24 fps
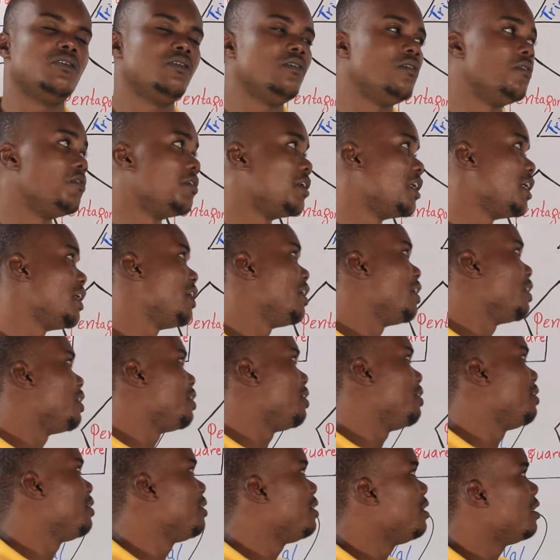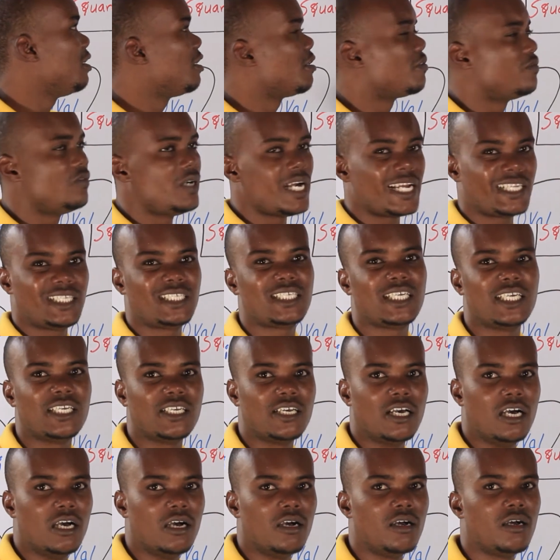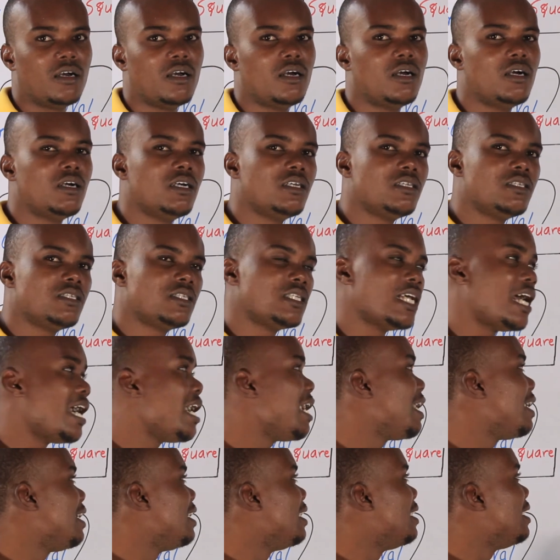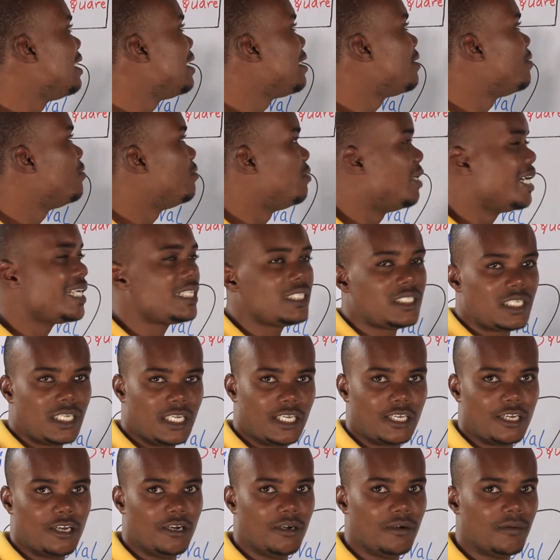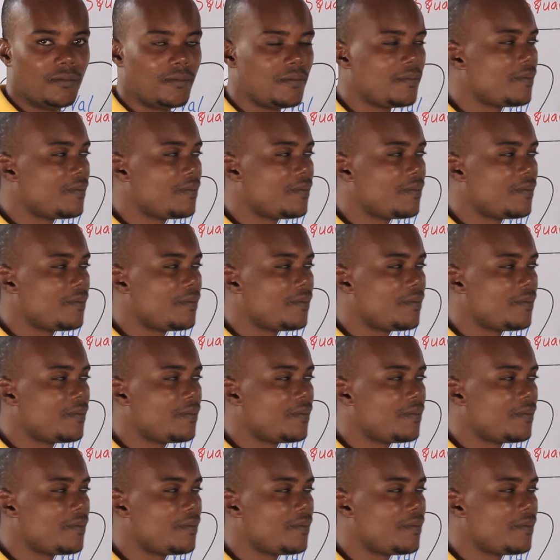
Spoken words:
Okay, good. A rectangle. Ça really rectangle.